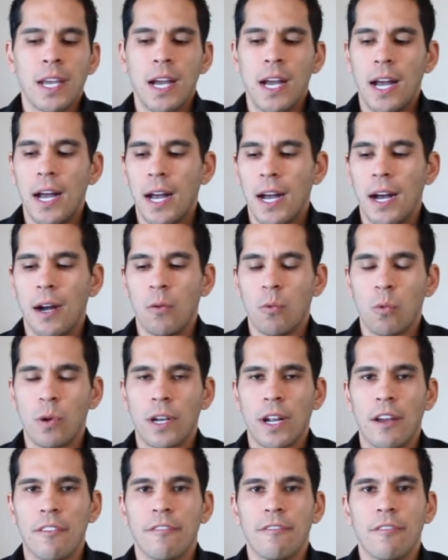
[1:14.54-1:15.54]

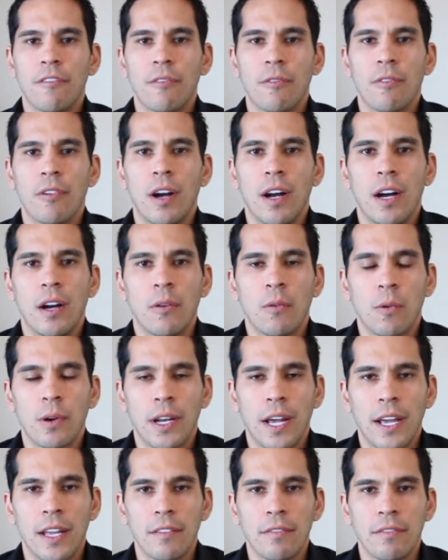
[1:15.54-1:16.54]
what
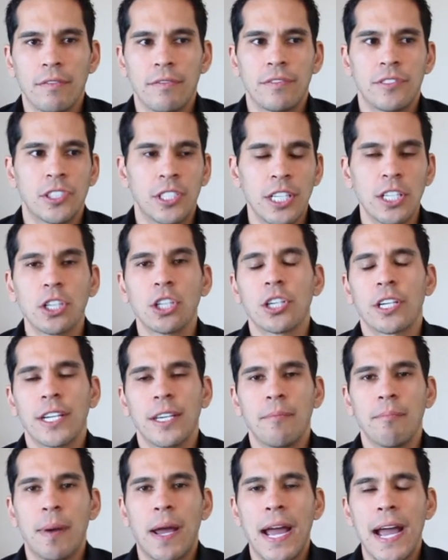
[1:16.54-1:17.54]
I see
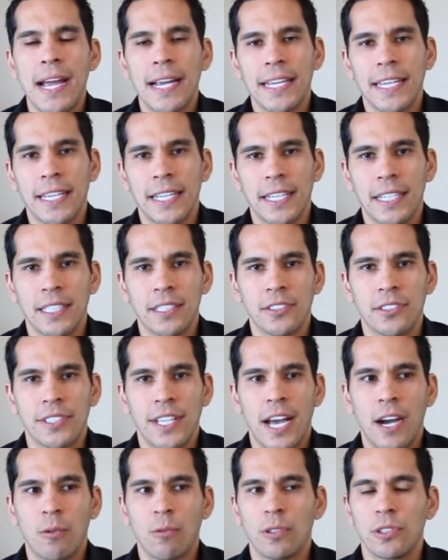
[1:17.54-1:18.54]
looking back is
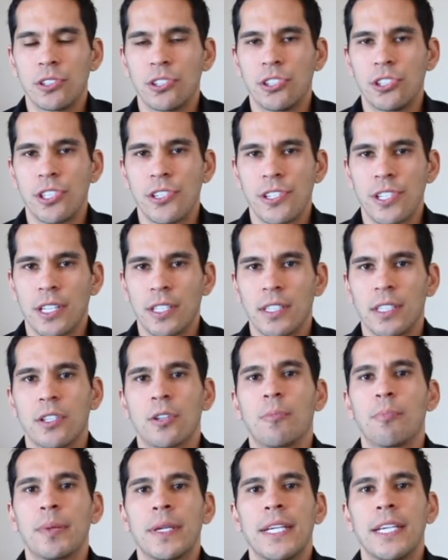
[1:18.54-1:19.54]
that was just a
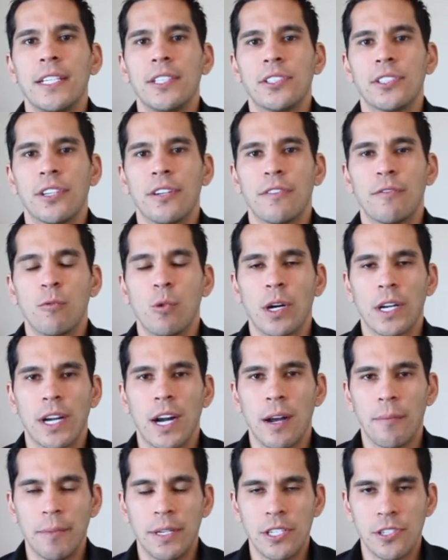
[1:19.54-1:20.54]
little piece of what
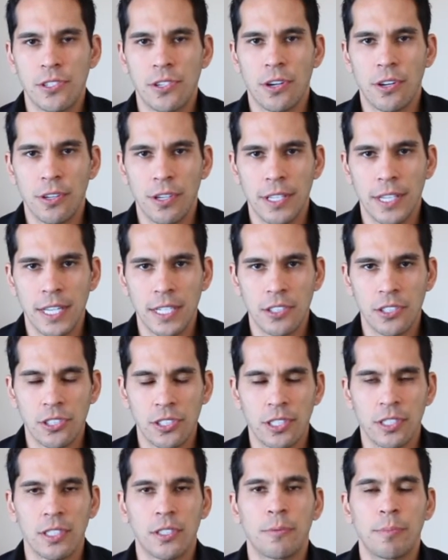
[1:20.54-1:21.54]
got me started. That's
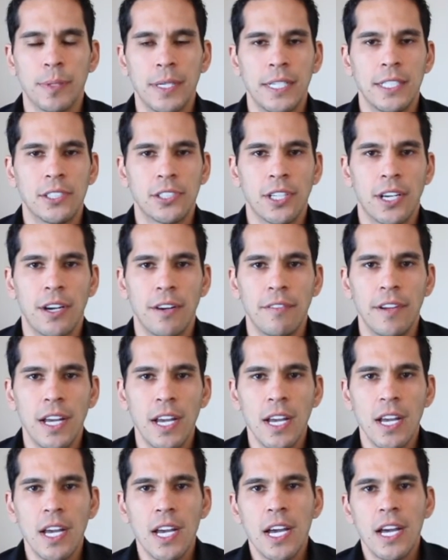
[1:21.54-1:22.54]
just a little piece of
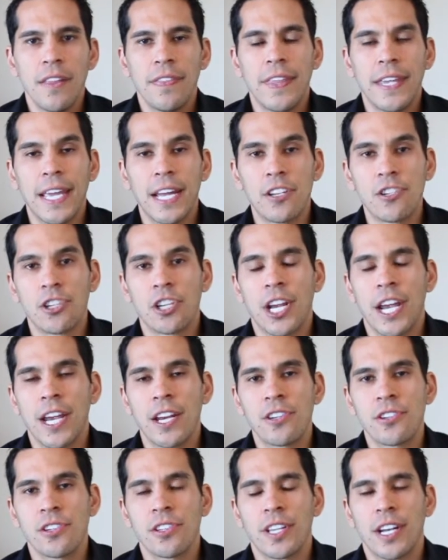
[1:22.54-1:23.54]
the
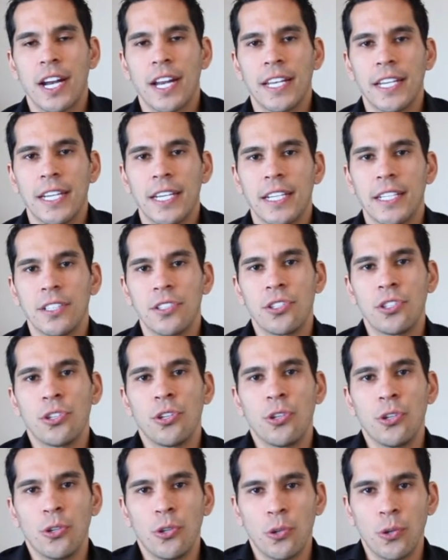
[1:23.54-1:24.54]
education that I needed
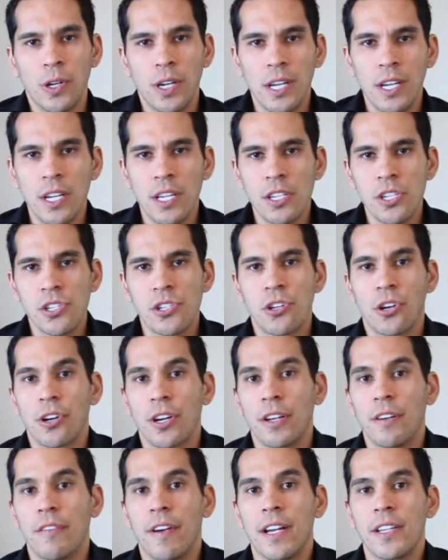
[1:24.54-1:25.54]
to
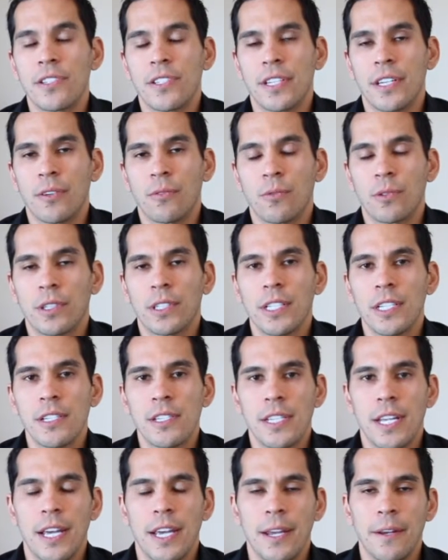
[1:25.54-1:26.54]
start investing in real
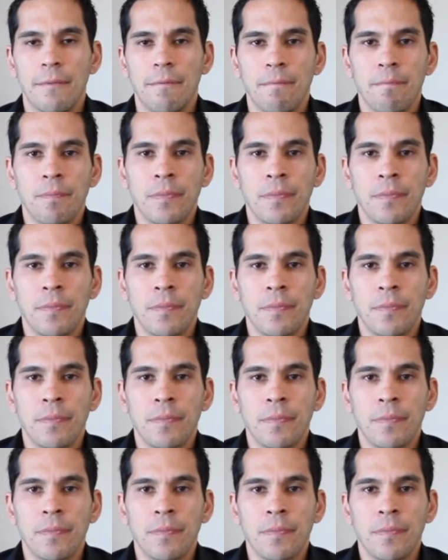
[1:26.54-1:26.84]
estate.